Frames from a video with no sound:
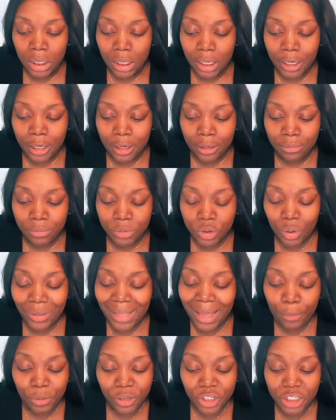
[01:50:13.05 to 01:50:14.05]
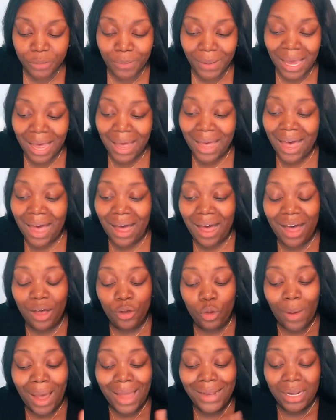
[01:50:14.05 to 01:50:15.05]
So that would just be how
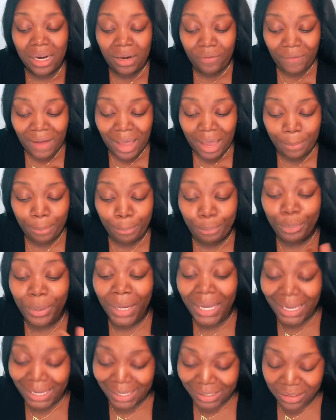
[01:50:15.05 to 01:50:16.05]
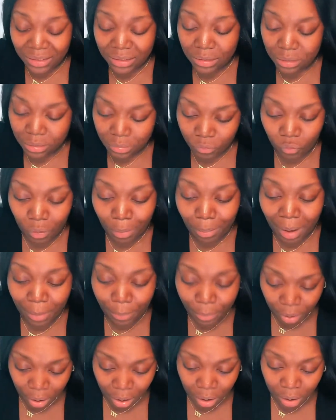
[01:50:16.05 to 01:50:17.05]
you identify. But
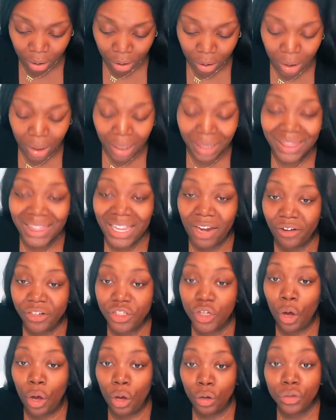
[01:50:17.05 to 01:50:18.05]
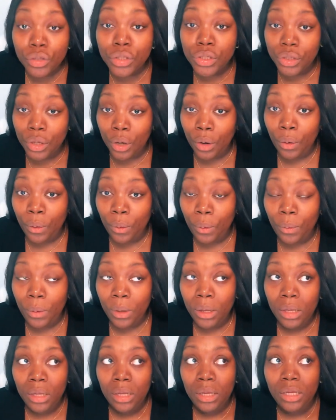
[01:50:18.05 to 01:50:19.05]
remember, there's
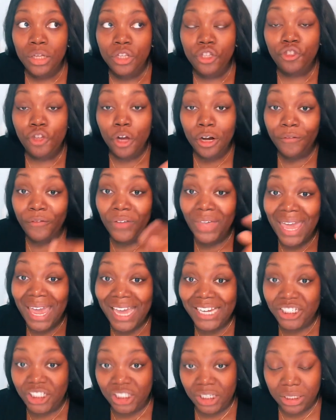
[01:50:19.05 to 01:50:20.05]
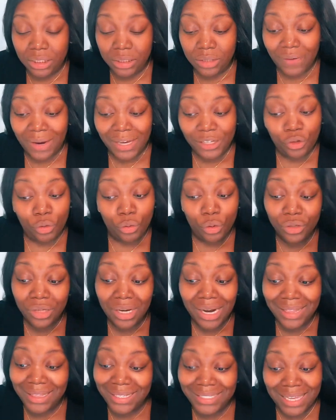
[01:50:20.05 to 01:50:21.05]
also certifications, right? So those are
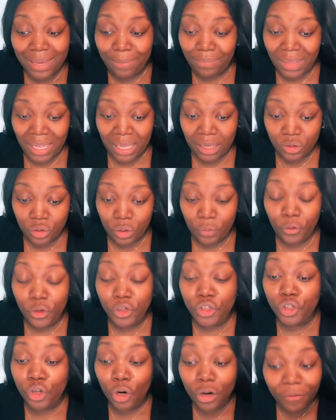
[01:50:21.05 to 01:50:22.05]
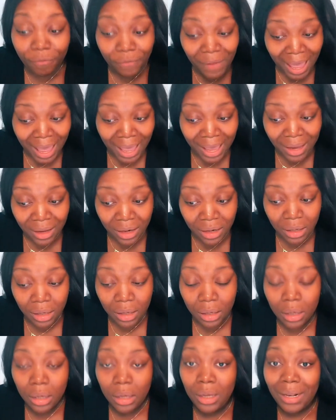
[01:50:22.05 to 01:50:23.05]
not the same thing. So if you're certified,
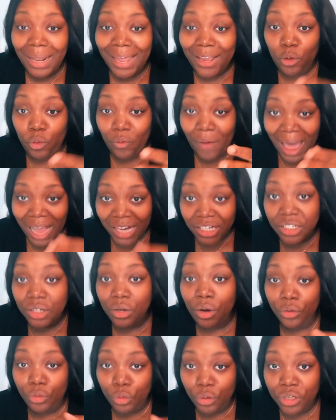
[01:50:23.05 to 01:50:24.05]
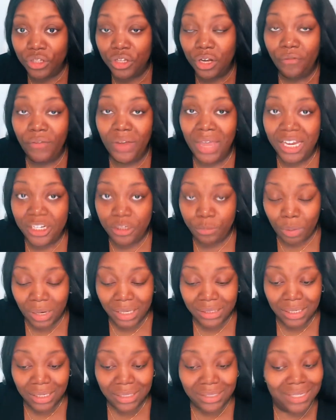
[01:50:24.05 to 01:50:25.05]
like you've actually gone through the certification
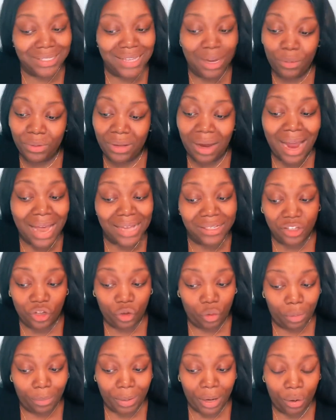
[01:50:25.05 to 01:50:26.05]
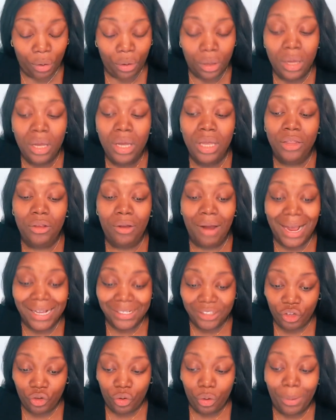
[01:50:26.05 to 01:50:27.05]
process, that's not what they're asking you about. They're
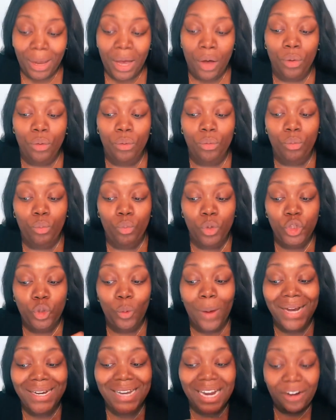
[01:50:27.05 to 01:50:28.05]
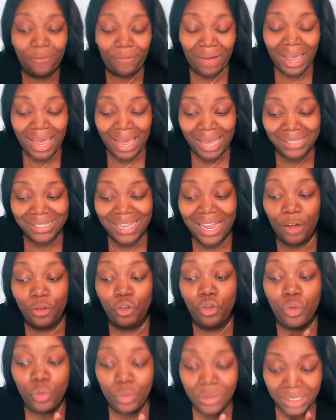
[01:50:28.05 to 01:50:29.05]
asking you about what you identify as, how
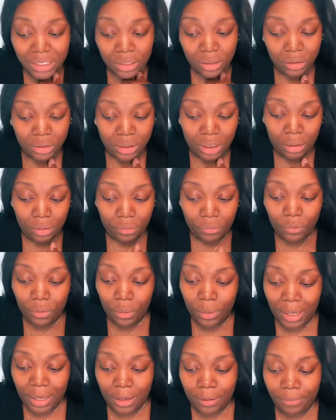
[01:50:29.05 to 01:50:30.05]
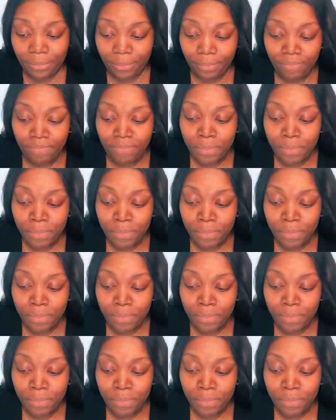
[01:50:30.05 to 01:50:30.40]
you see yourself, okay?